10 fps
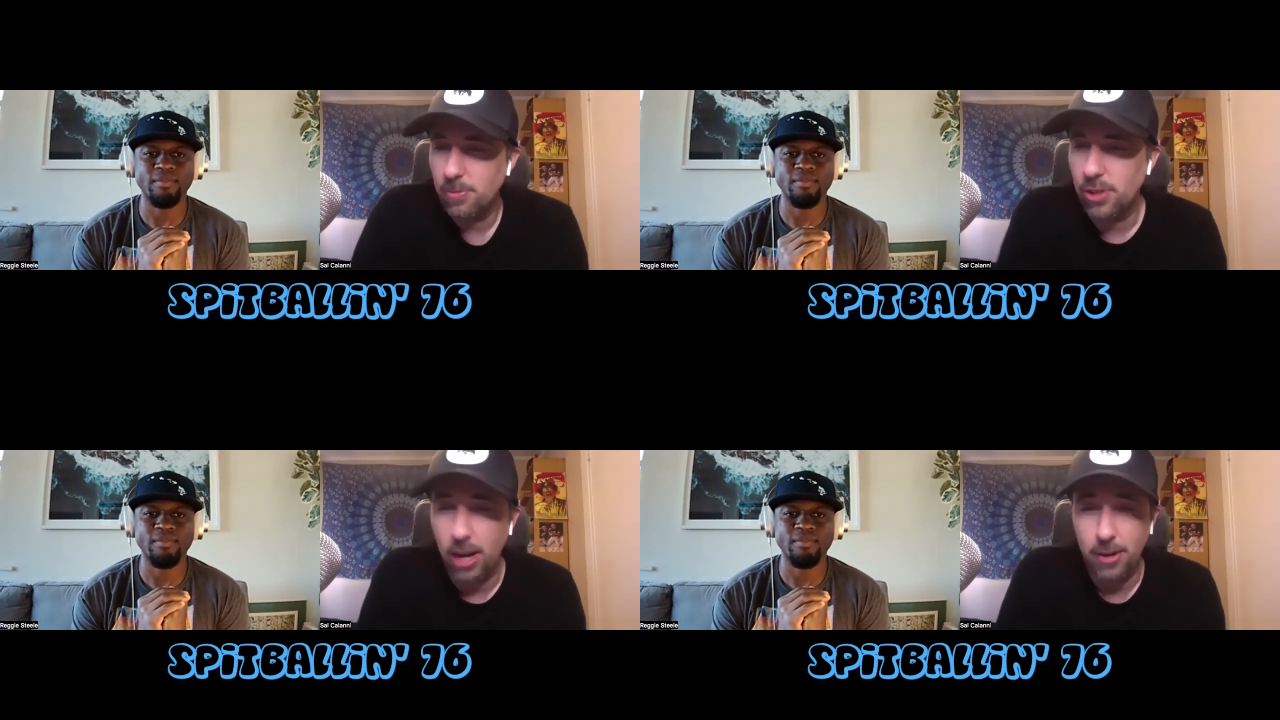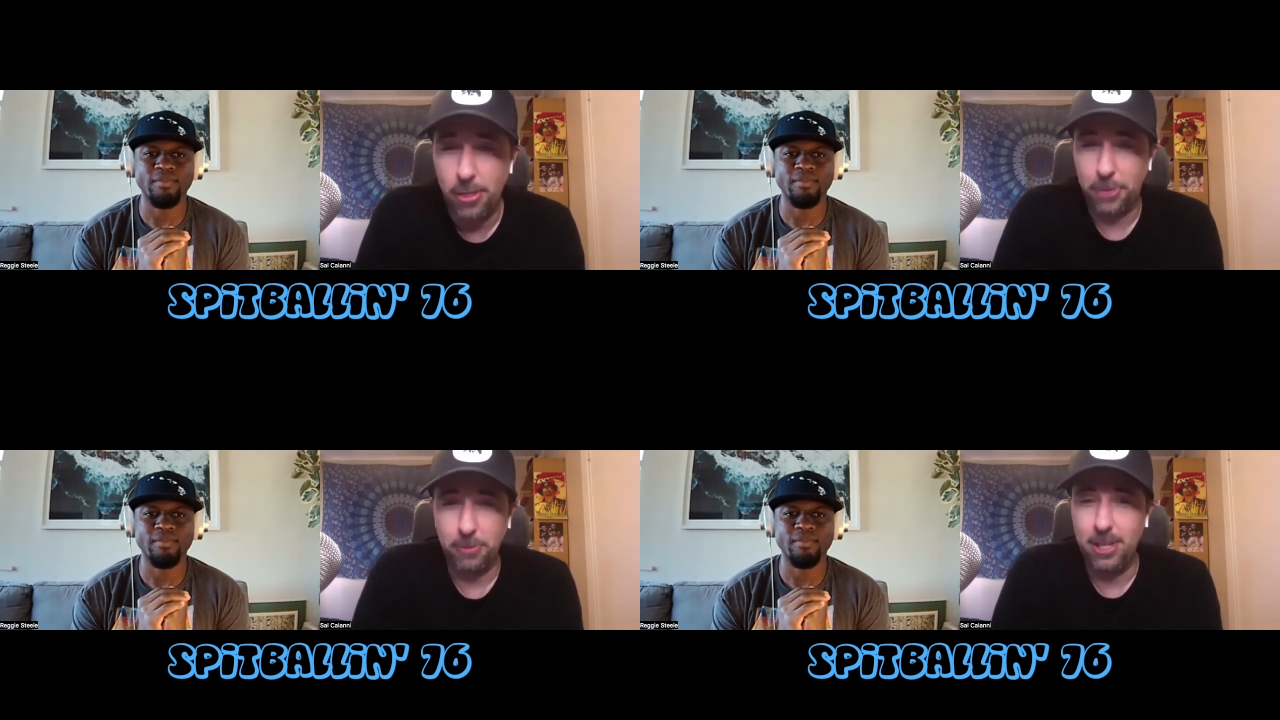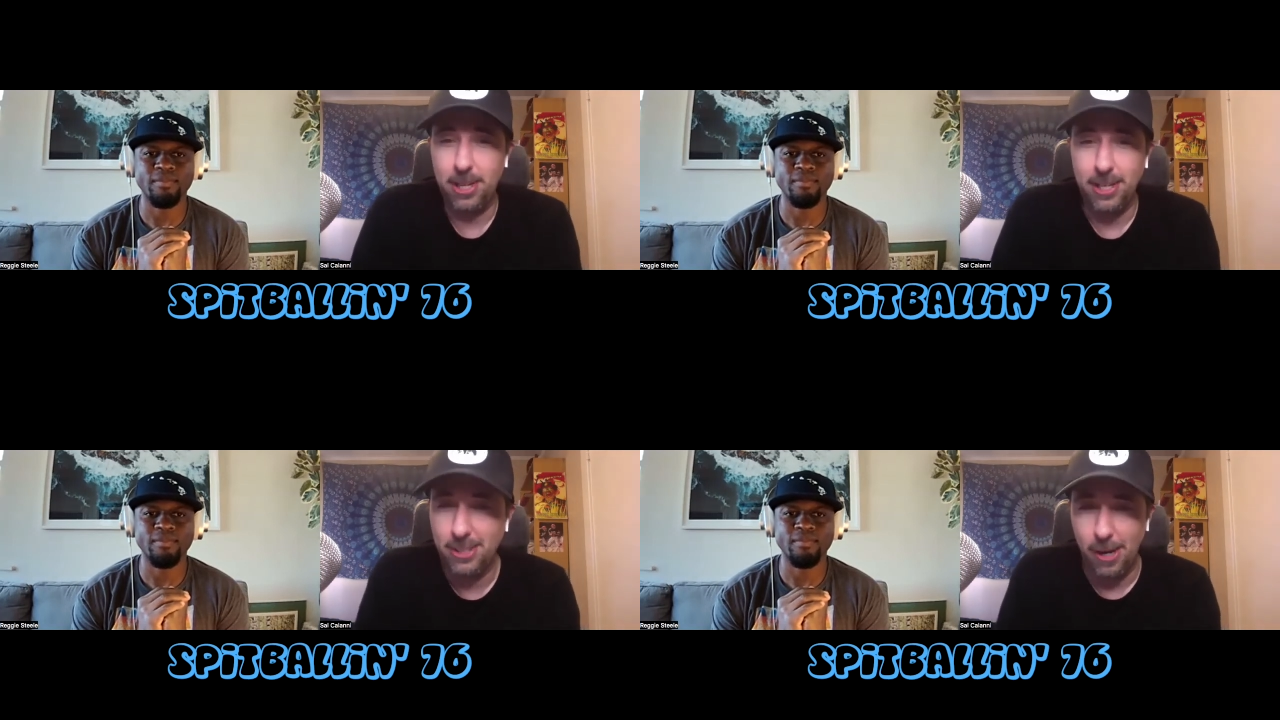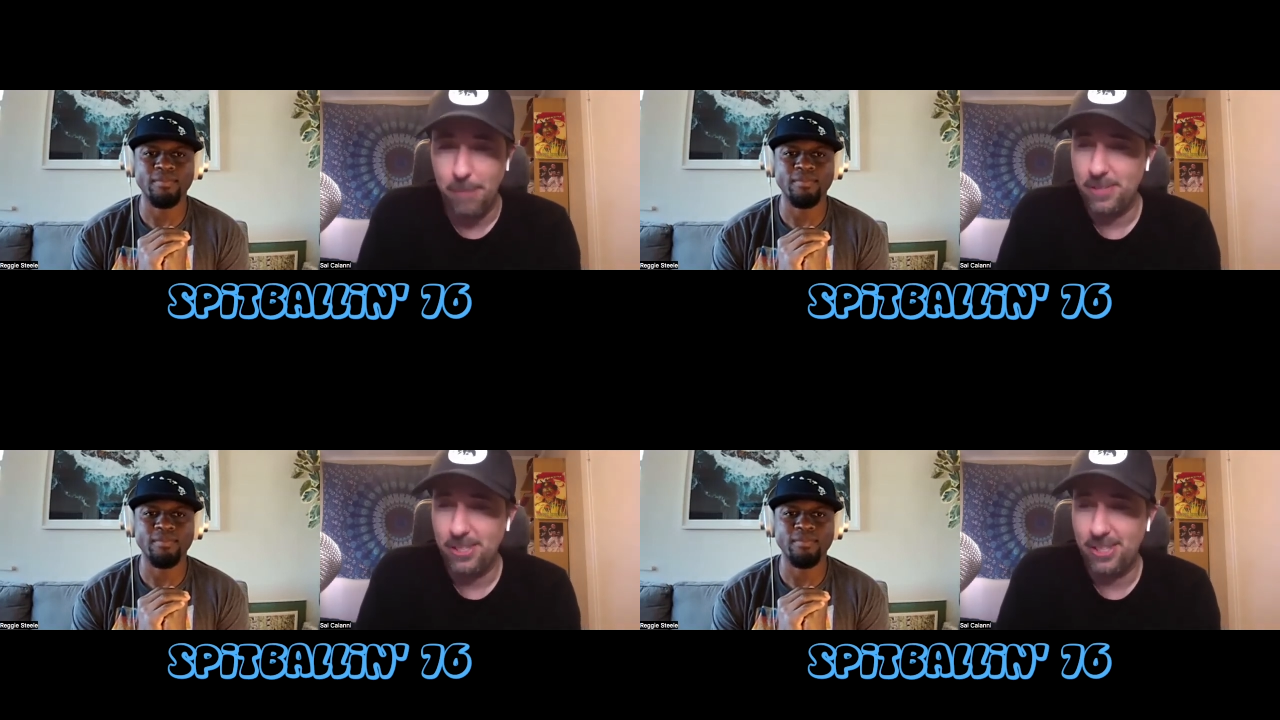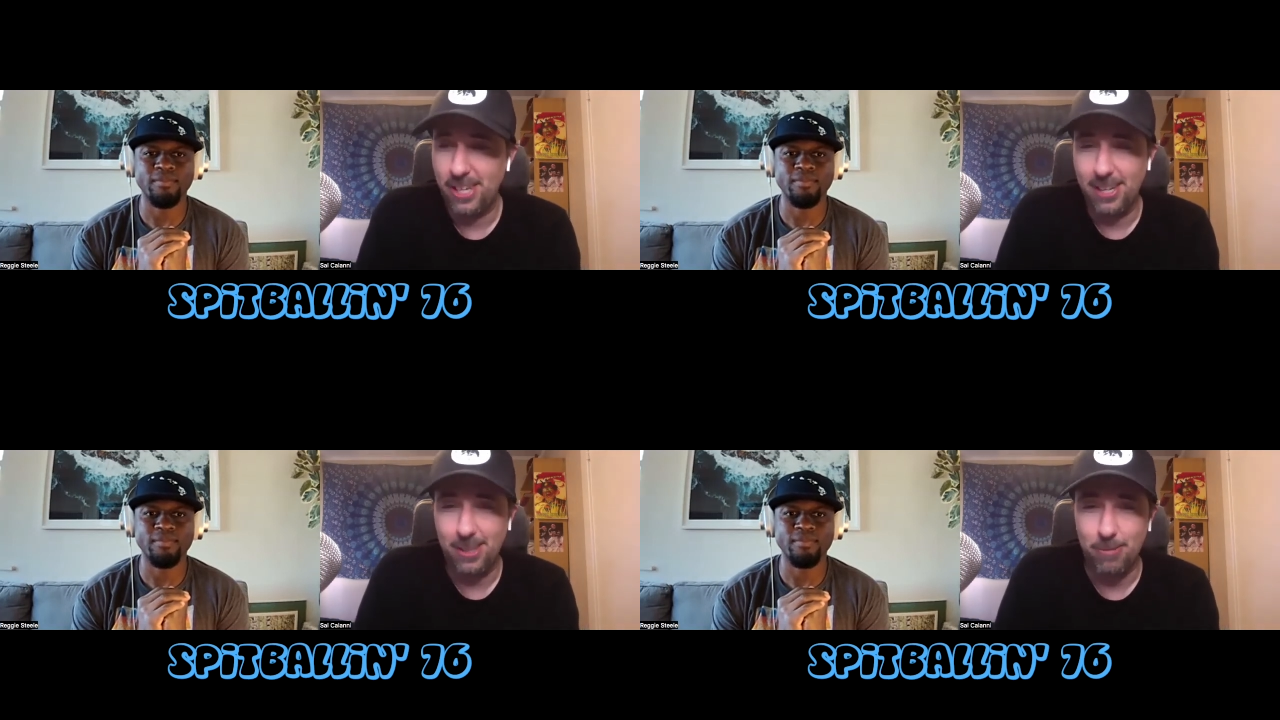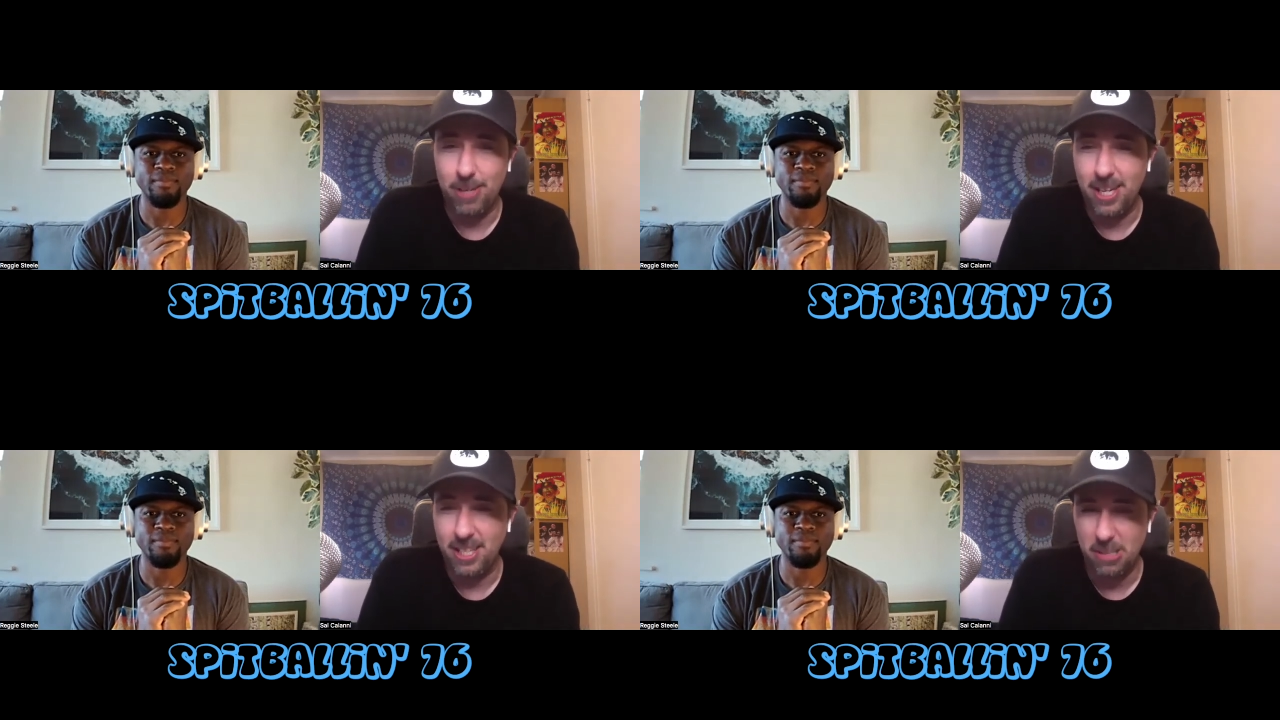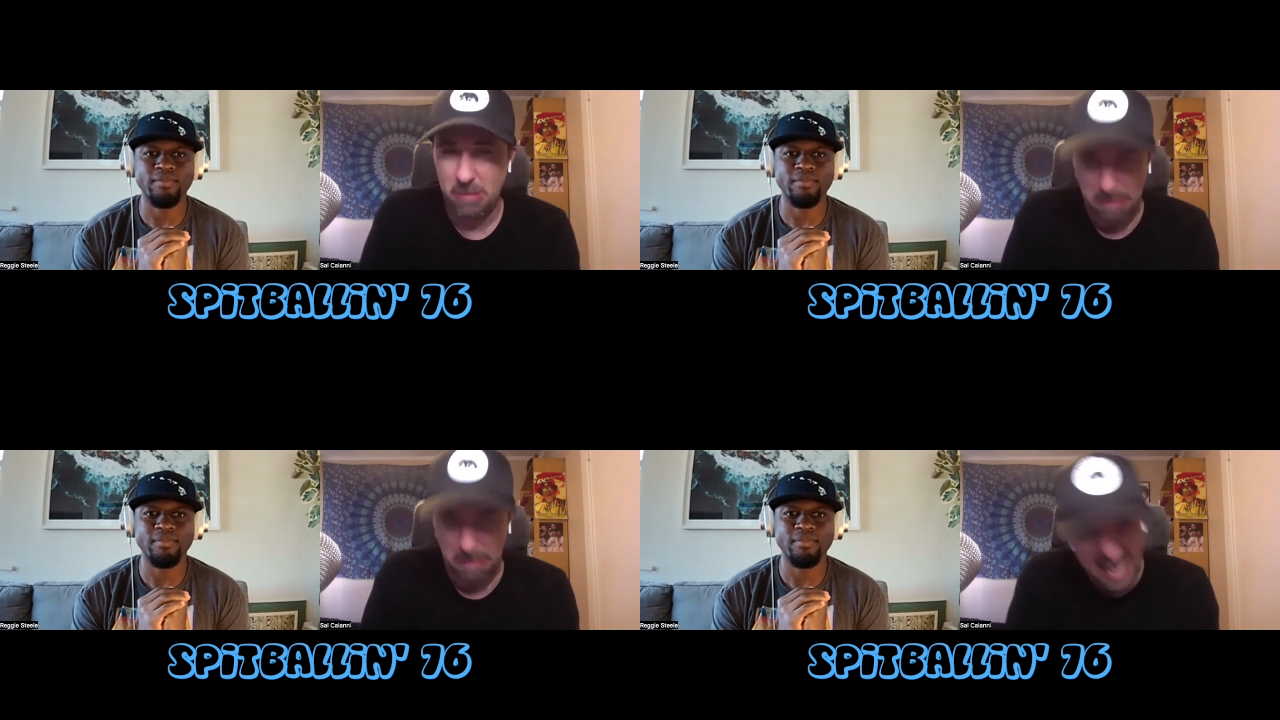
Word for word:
Speaker 1: shot a three, and jumped and shot a three, and just went.